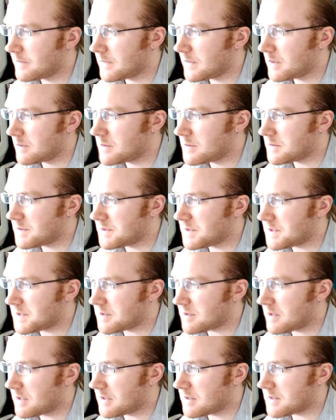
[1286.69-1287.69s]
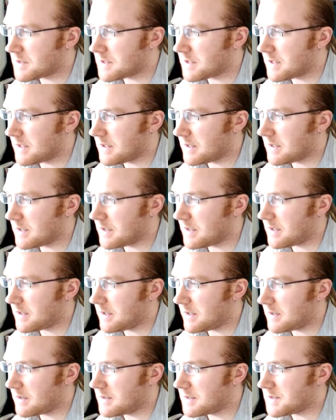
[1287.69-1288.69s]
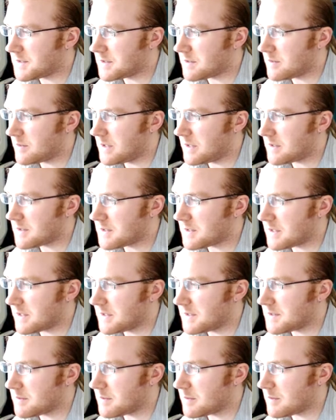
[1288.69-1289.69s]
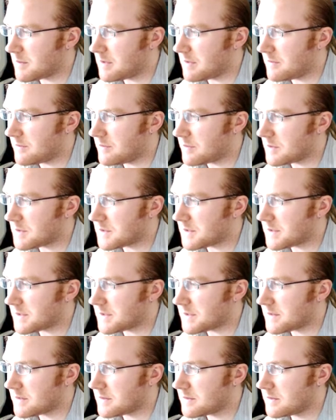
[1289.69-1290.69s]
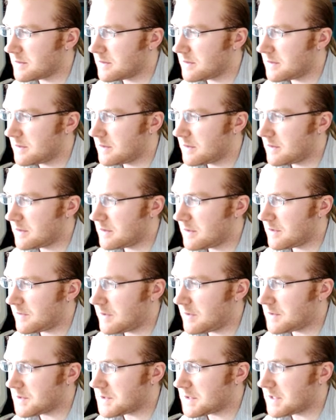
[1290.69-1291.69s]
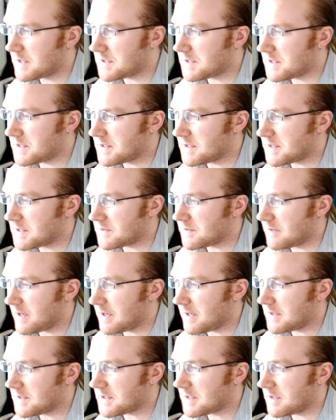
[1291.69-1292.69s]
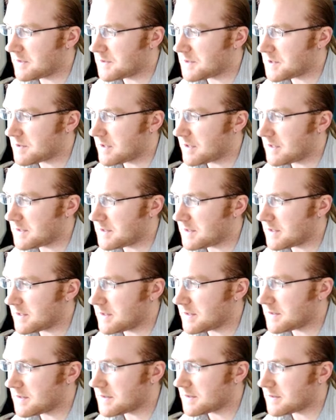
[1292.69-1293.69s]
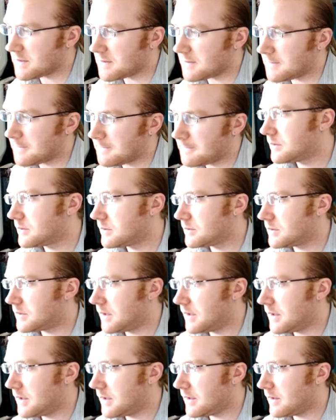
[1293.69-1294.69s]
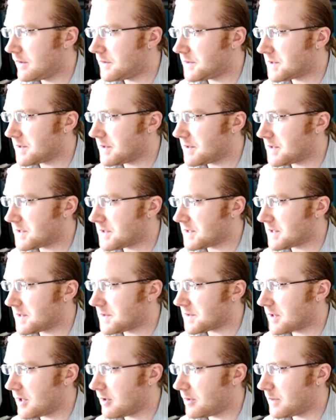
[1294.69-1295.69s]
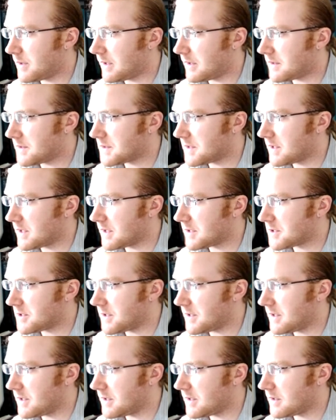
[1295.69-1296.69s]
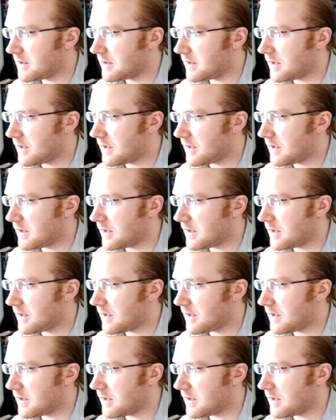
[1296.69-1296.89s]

Which one's the stronger side? I think this is the weaker side, so I'm going to reinforce it. If he goes against this, that's fine. It's going to go straight into this. And so this is also helping this connection here.